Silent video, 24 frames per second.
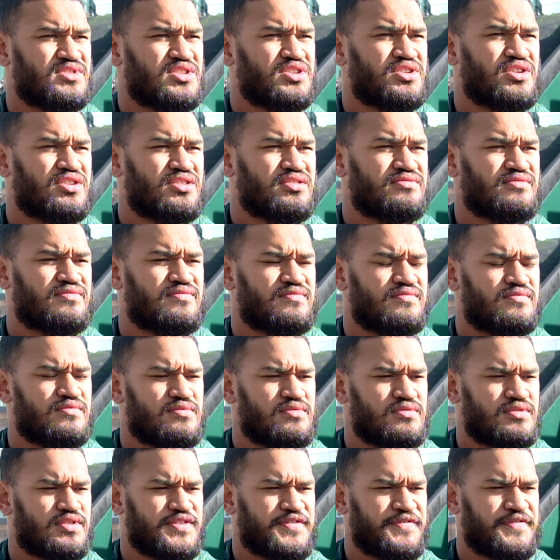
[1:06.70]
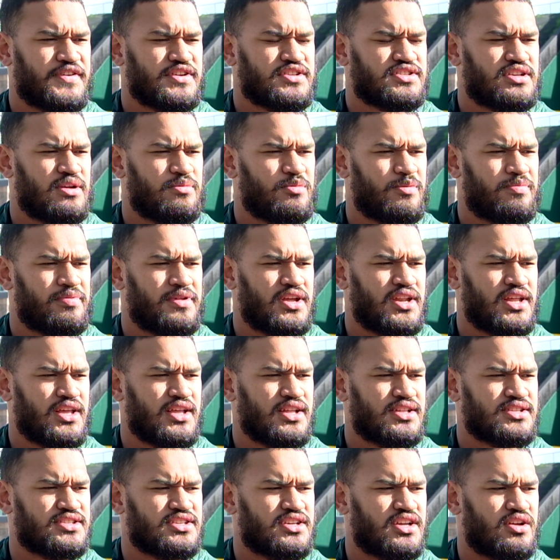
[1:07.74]
You know, it's the first time we're playing
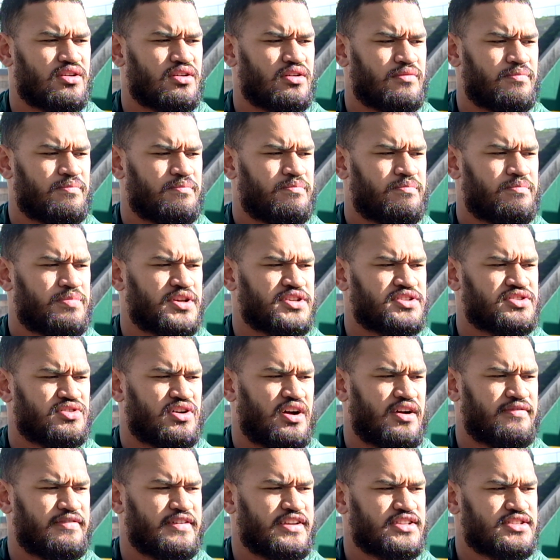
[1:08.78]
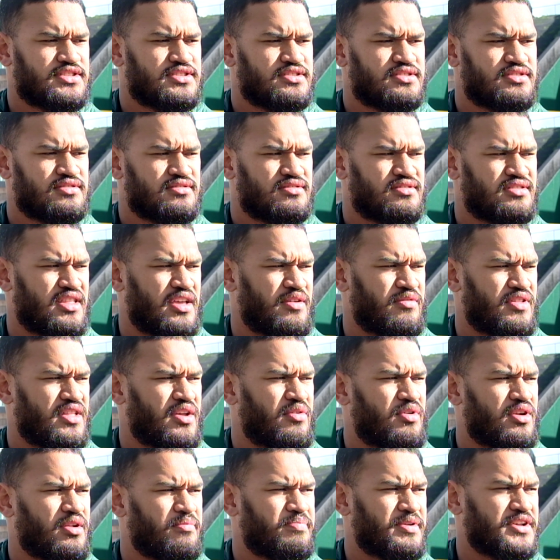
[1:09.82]
against a pistol offense. They
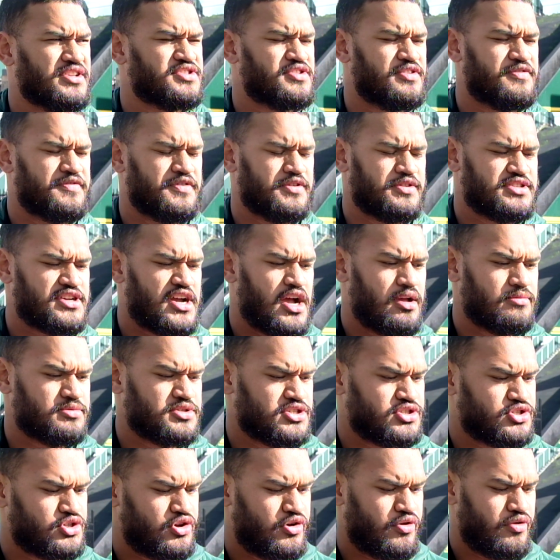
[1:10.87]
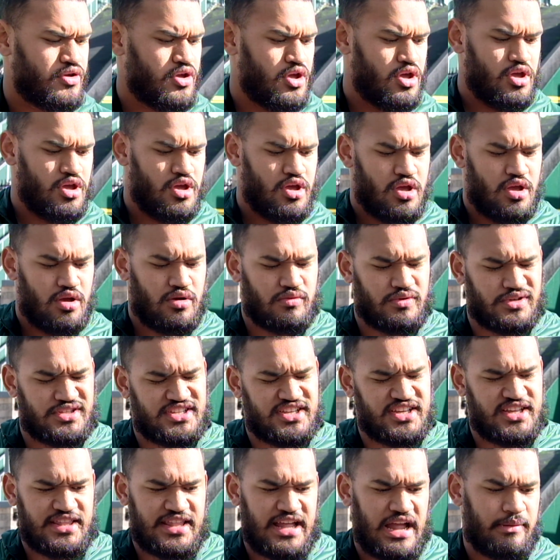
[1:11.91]
run a pistol a few times, and so we
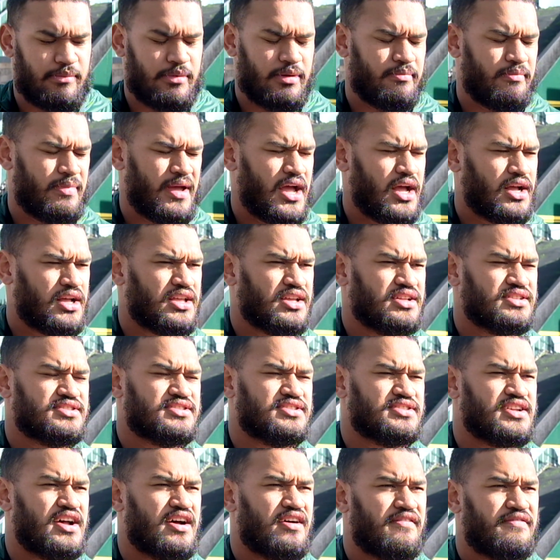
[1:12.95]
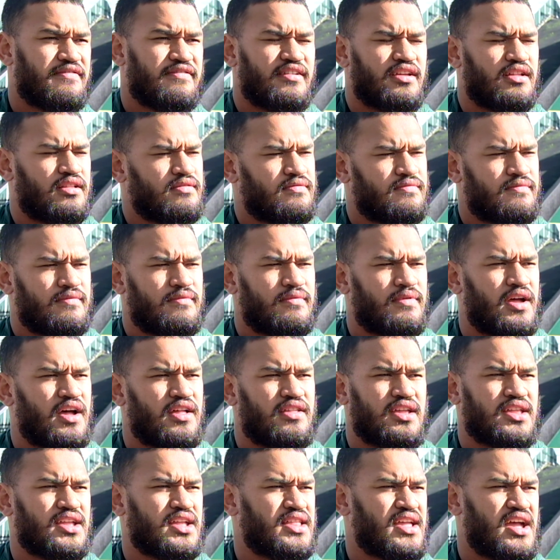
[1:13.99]
see a diamond back and stuff. And
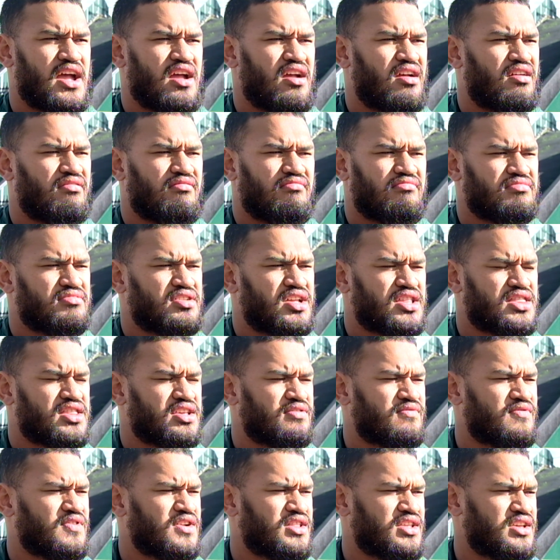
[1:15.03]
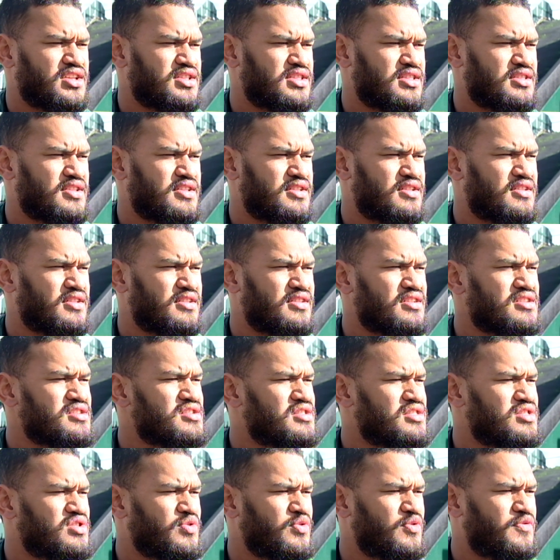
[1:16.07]
other than that, nothing really
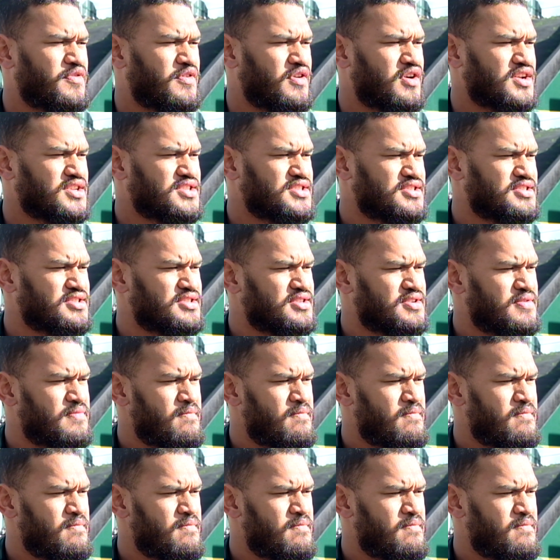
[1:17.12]
new for us.